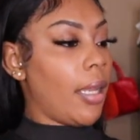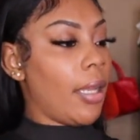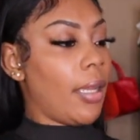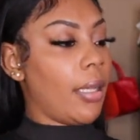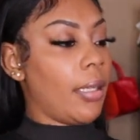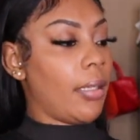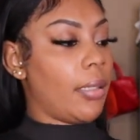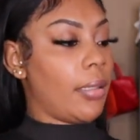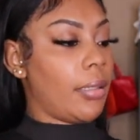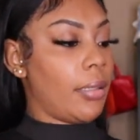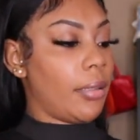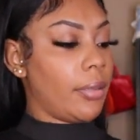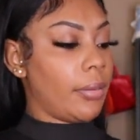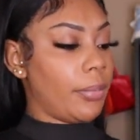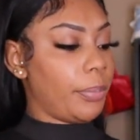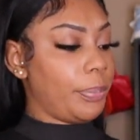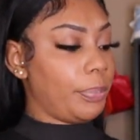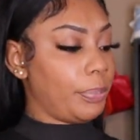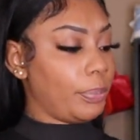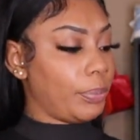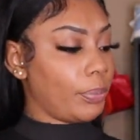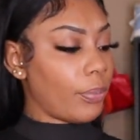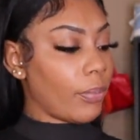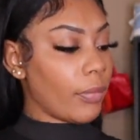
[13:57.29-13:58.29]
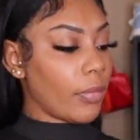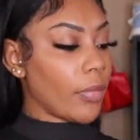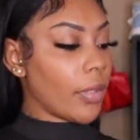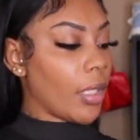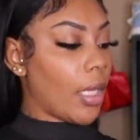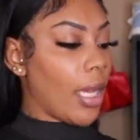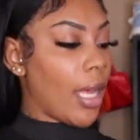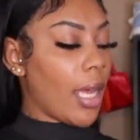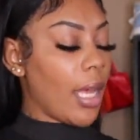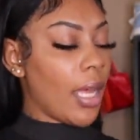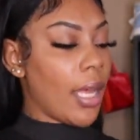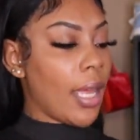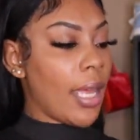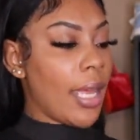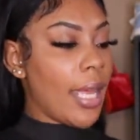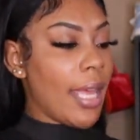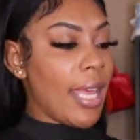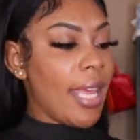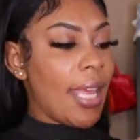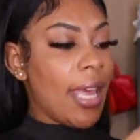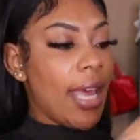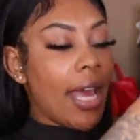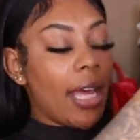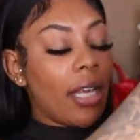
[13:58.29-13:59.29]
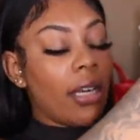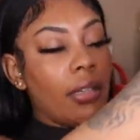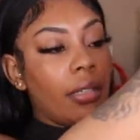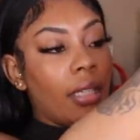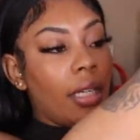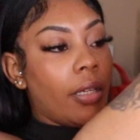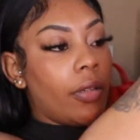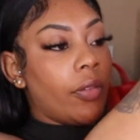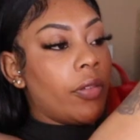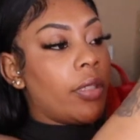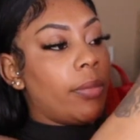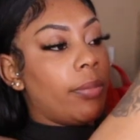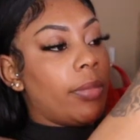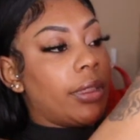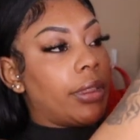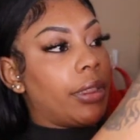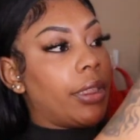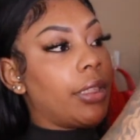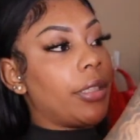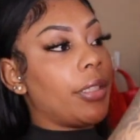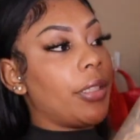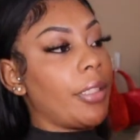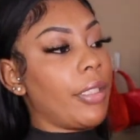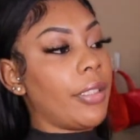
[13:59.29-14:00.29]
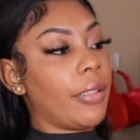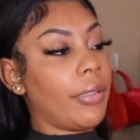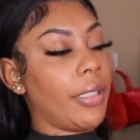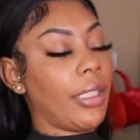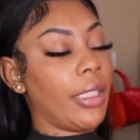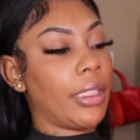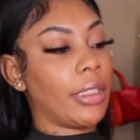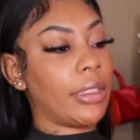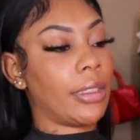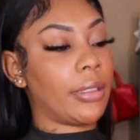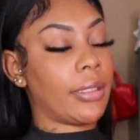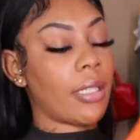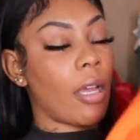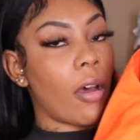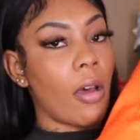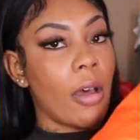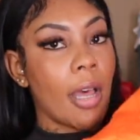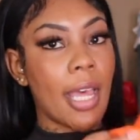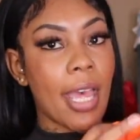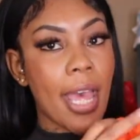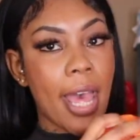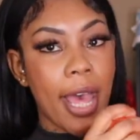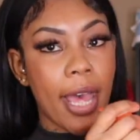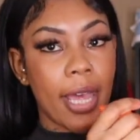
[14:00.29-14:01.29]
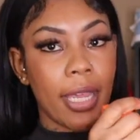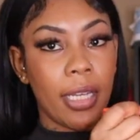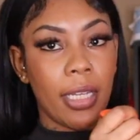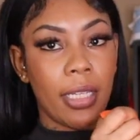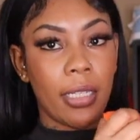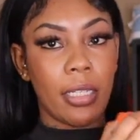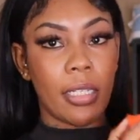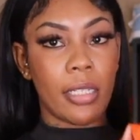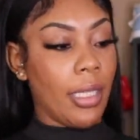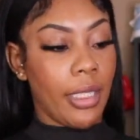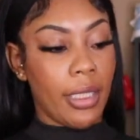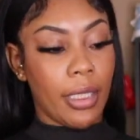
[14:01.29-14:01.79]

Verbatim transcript: Um, I don't know. The material is all cotton.